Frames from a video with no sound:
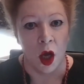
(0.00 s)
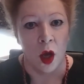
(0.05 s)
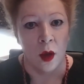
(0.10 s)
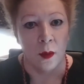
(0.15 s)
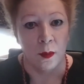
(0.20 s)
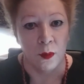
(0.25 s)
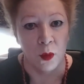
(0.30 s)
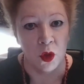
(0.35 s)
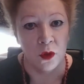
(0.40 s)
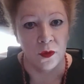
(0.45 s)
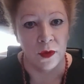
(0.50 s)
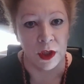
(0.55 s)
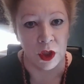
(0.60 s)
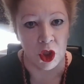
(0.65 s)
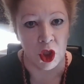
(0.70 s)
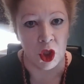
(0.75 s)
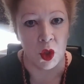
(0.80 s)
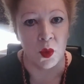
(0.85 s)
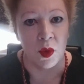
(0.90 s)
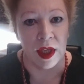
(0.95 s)
moving
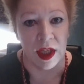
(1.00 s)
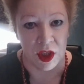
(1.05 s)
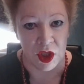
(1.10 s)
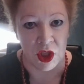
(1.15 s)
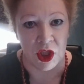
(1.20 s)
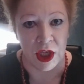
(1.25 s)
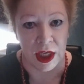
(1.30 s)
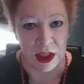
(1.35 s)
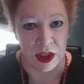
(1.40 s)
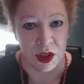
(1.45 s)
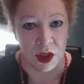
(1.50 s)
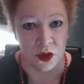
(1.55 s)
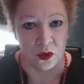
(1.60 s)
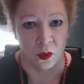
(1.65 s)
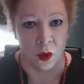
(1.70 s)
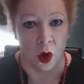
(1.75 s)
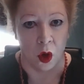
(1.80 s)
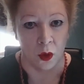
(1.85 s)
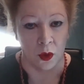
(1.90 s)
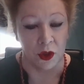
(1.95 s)
to the assessor's
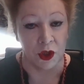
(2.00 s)
role.